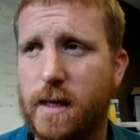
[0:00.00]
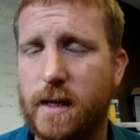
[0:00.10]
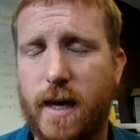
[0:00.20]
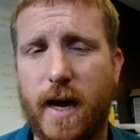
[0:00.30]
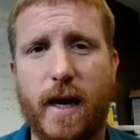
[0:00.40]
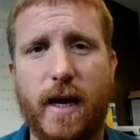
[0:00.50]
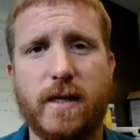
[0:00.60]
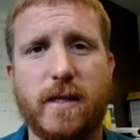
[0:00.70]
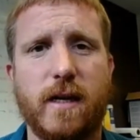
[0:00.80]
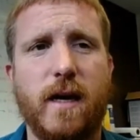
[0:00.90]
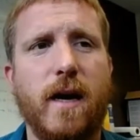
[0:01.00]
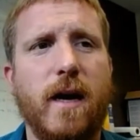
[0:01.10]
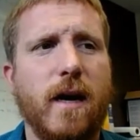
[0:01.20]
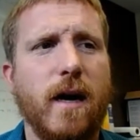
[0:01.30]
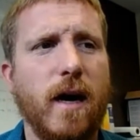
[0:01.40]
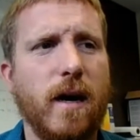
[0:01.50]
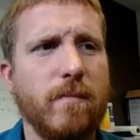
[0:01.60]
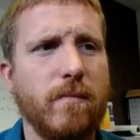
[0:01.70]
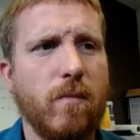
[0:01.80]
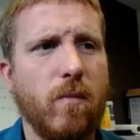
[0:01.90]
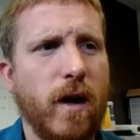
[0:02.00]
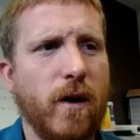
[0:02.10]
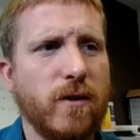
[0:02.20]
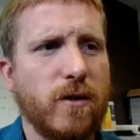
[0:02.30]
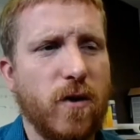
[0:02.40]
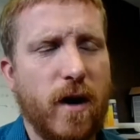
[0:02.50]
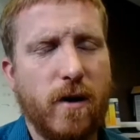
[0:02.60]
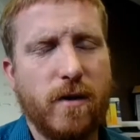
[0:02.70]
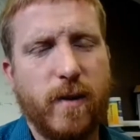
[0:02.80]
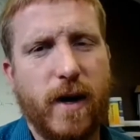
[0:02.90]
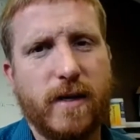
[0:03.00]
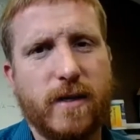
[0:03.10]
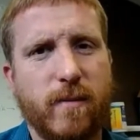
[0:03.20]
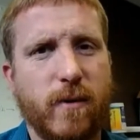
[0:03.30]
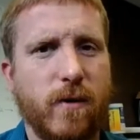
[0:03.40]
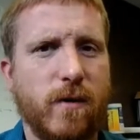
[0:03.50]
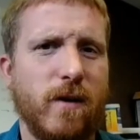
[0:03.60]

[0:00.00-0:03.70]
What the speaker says: In that case, and when I was in Toronto this past summer,